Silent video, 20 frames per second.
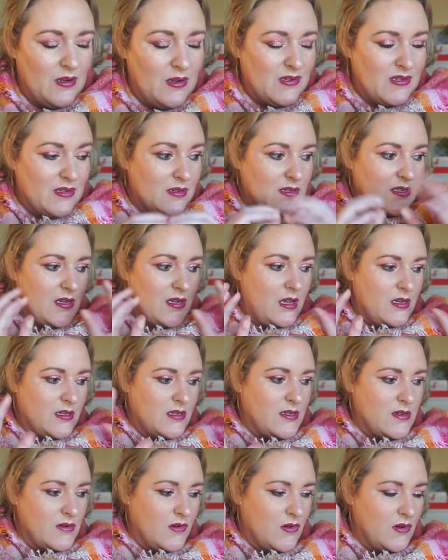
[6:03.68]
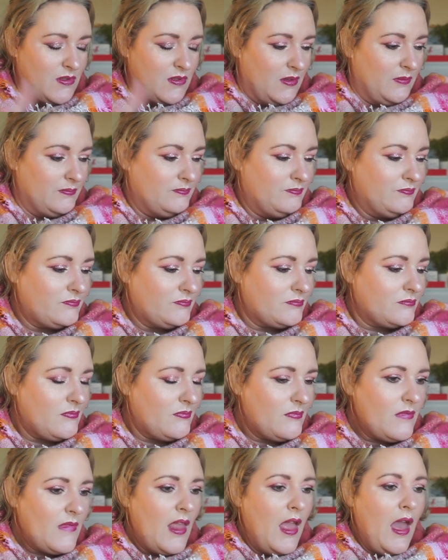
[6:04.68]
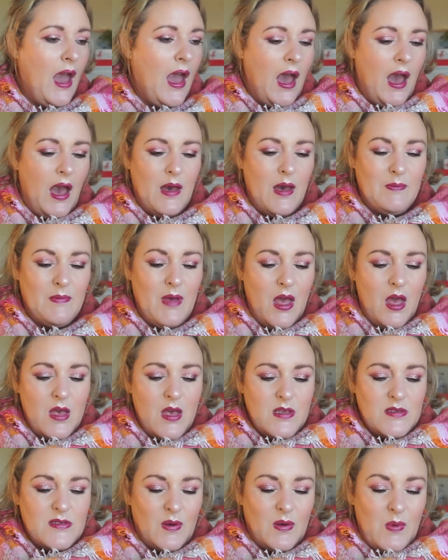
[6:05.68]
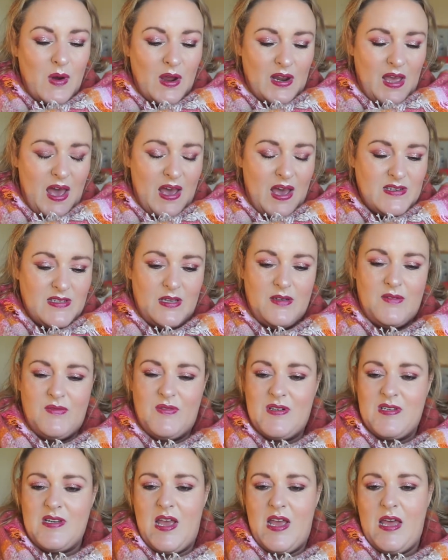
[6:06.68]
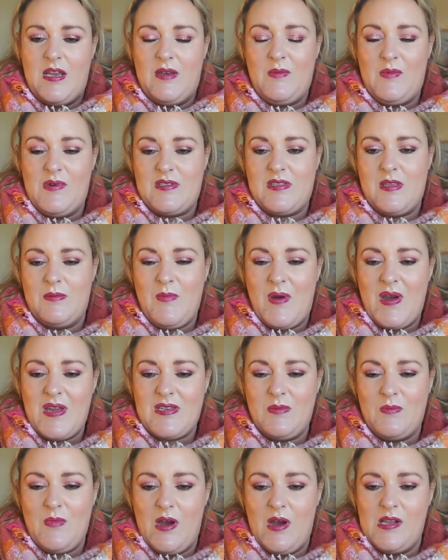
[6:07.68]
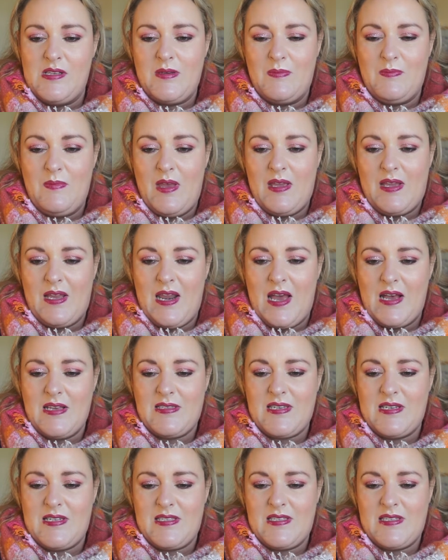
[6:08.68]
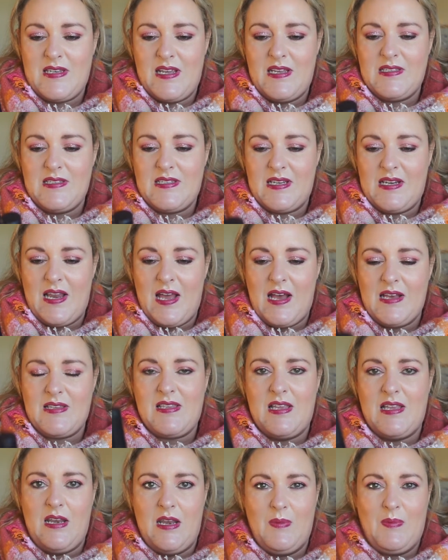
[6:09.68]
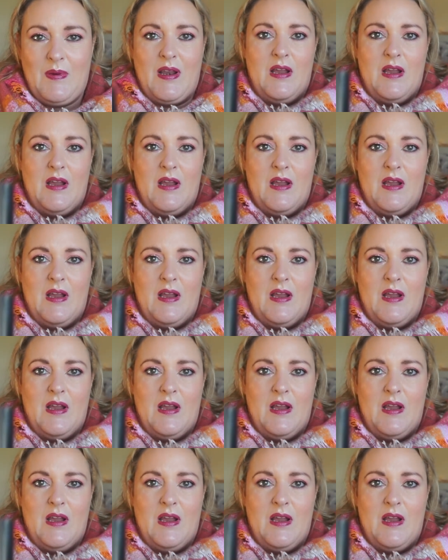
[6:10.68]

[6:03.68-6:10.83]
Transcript: I just adore them. So what I had in for Jen was the Wet n Wild Megalast Stained Glass Lip